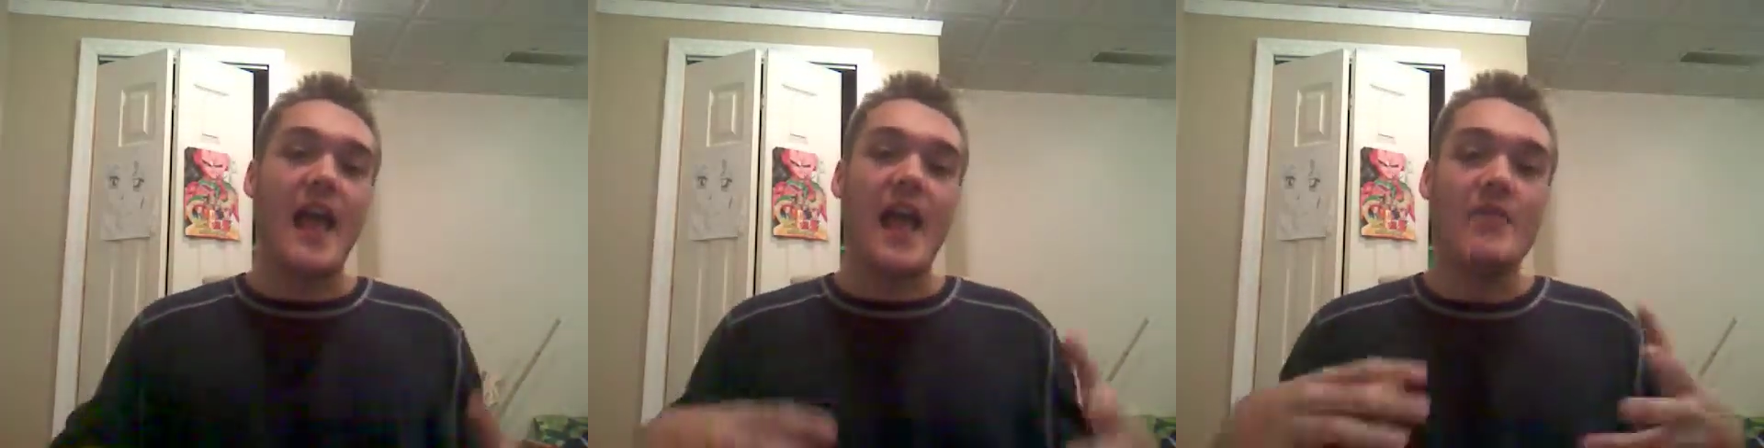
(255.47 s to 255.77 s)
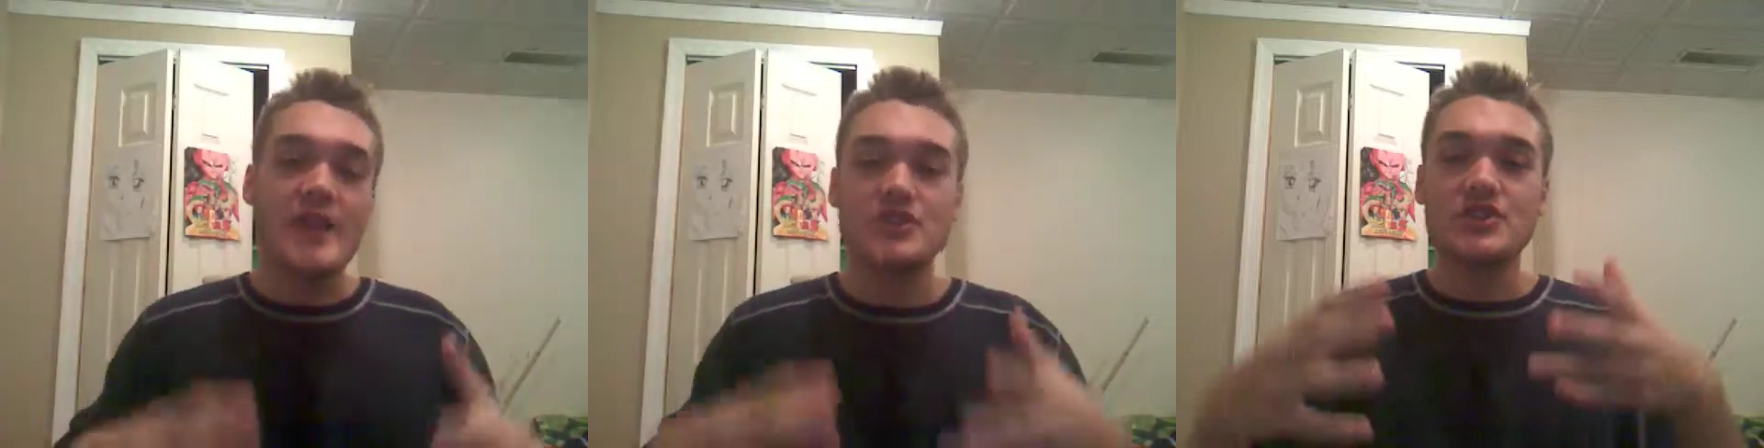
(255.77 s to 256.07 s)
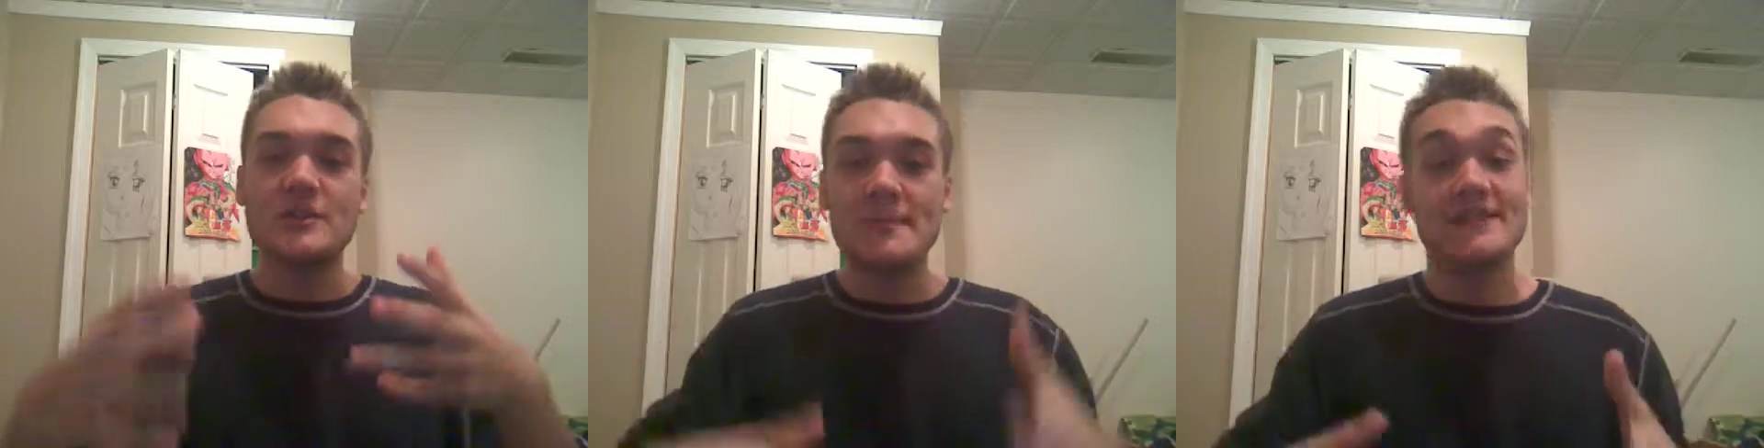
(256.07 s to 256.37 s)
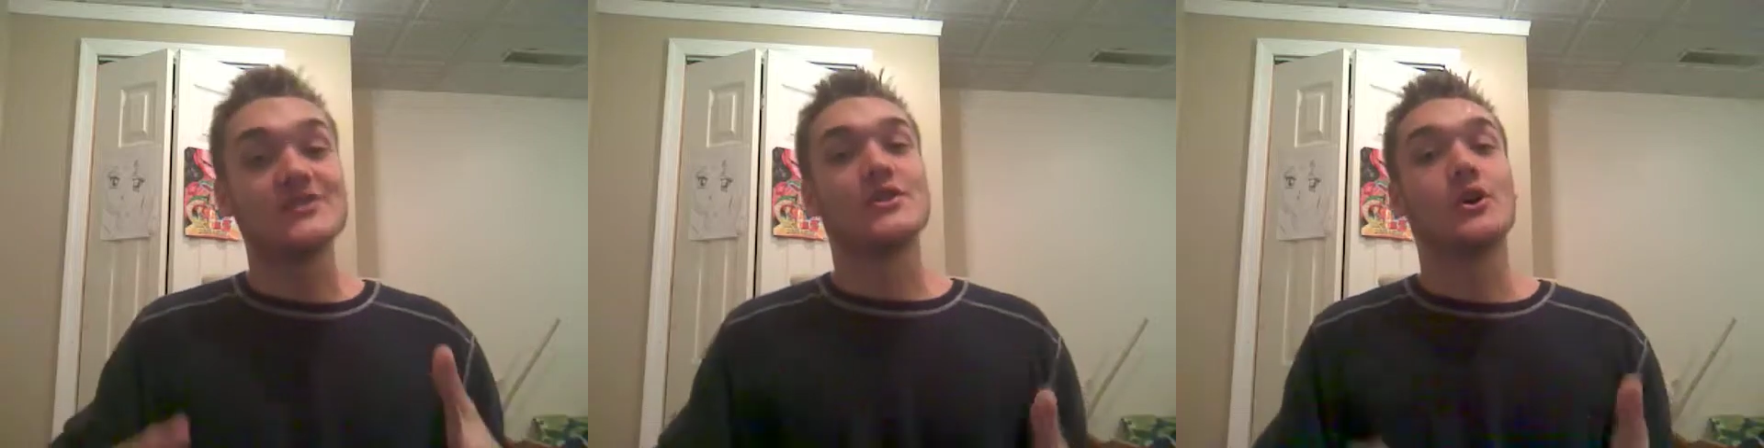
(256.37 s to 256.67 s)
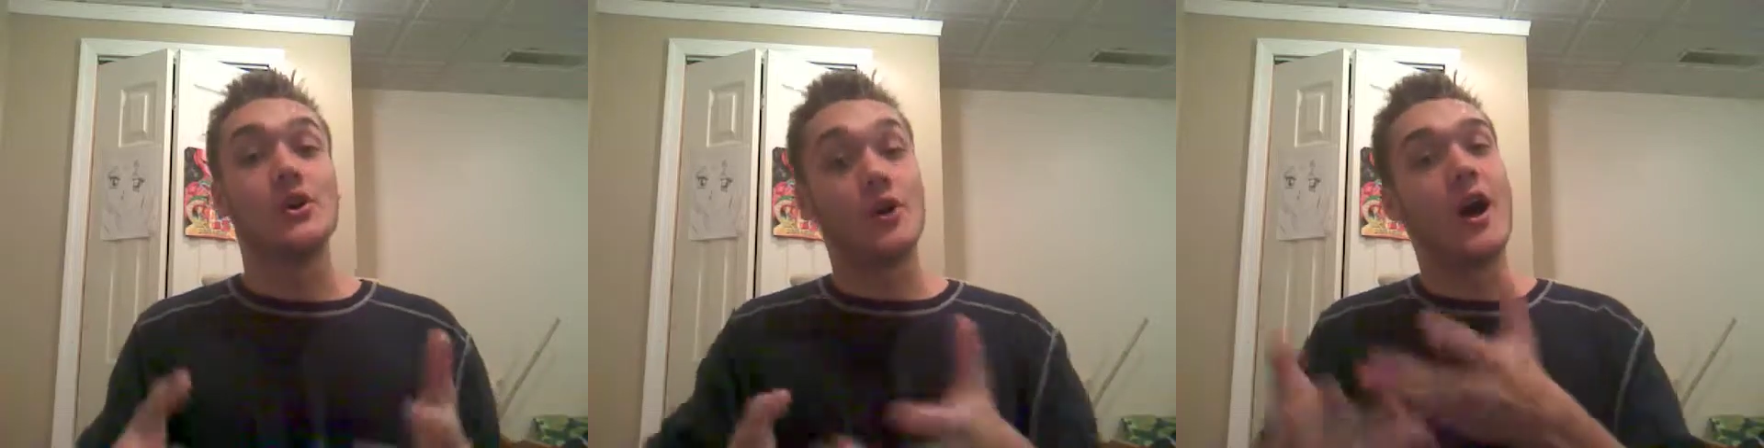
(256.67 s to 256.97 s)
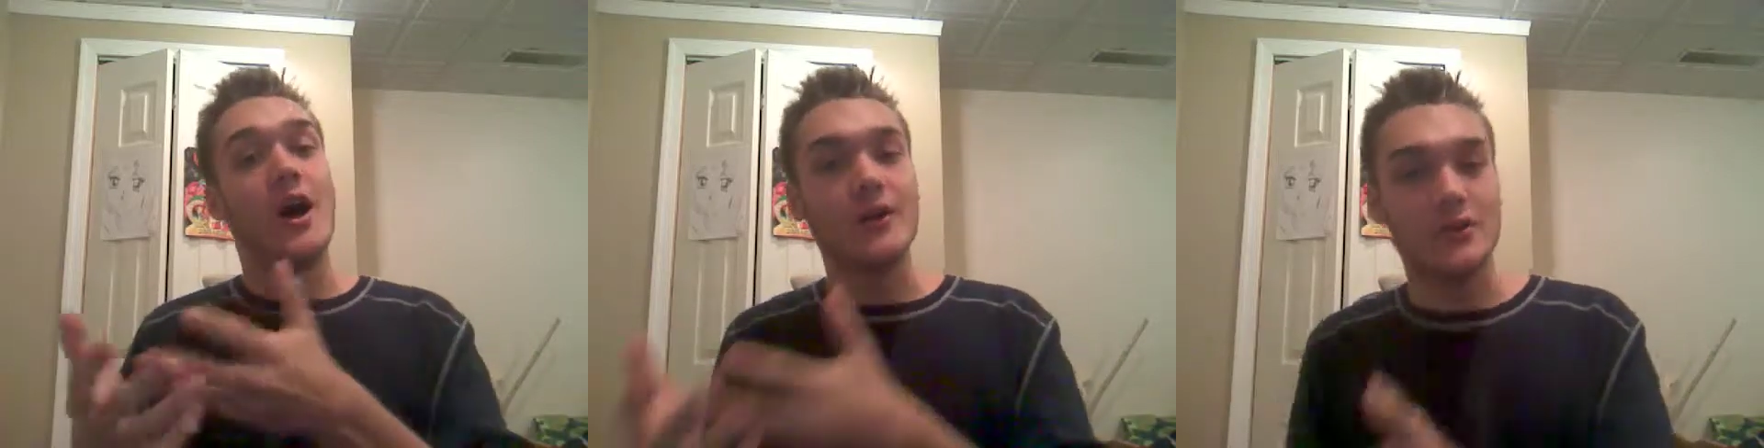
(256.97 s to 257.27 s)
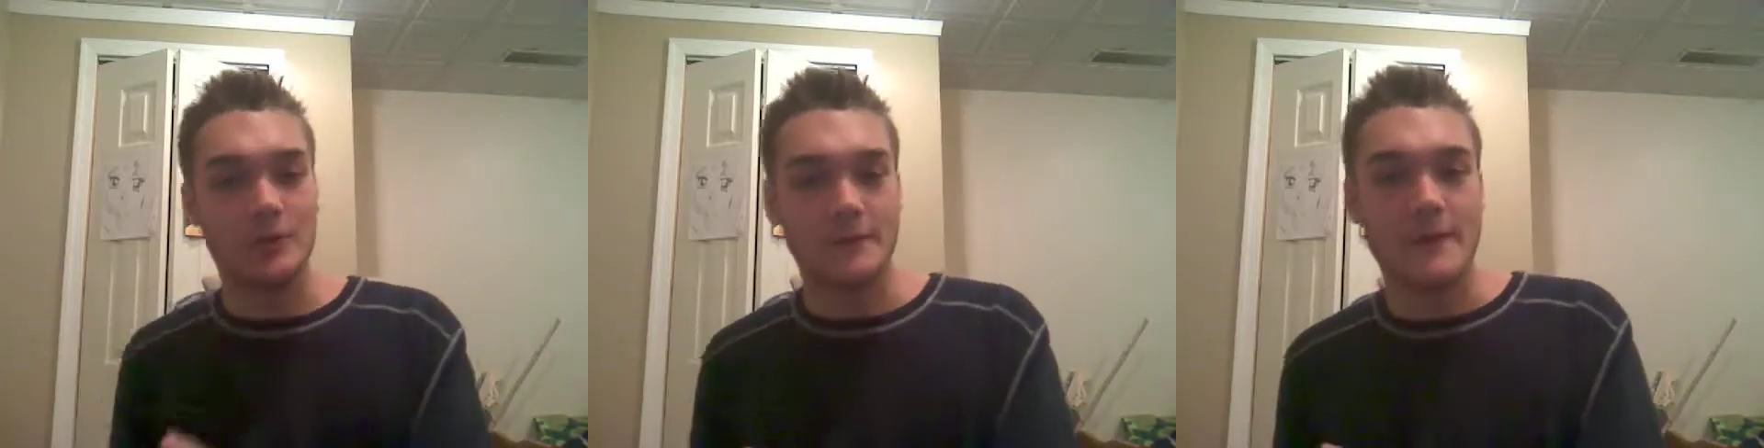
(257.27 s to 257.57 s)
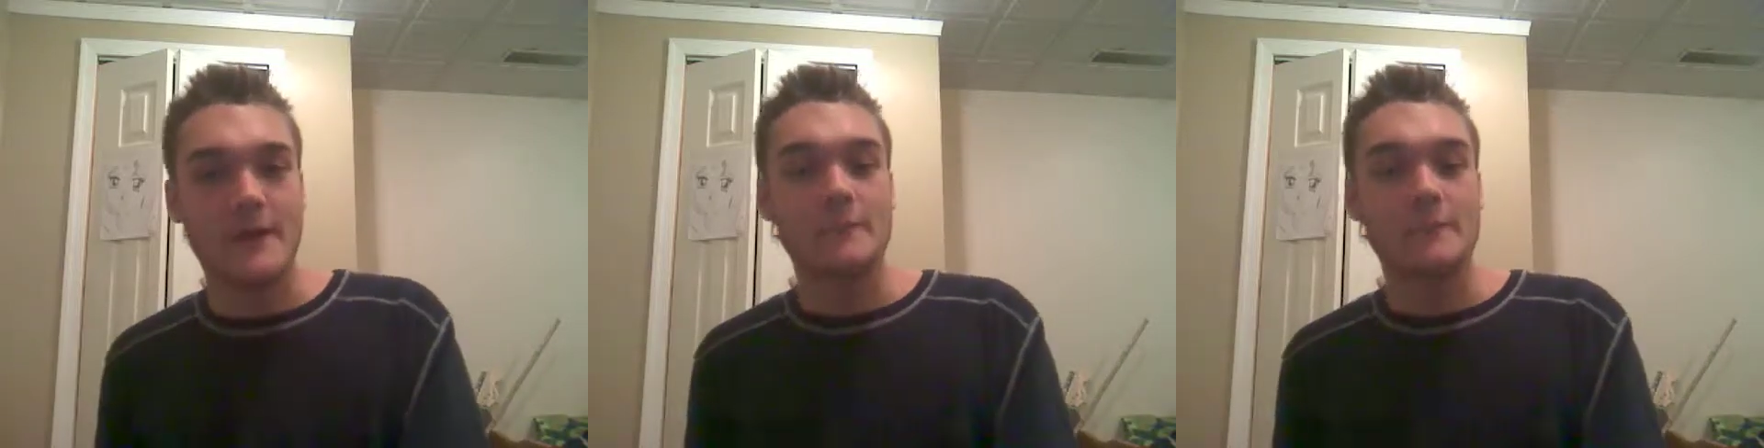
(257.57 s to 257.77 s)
And then she meets her uncle,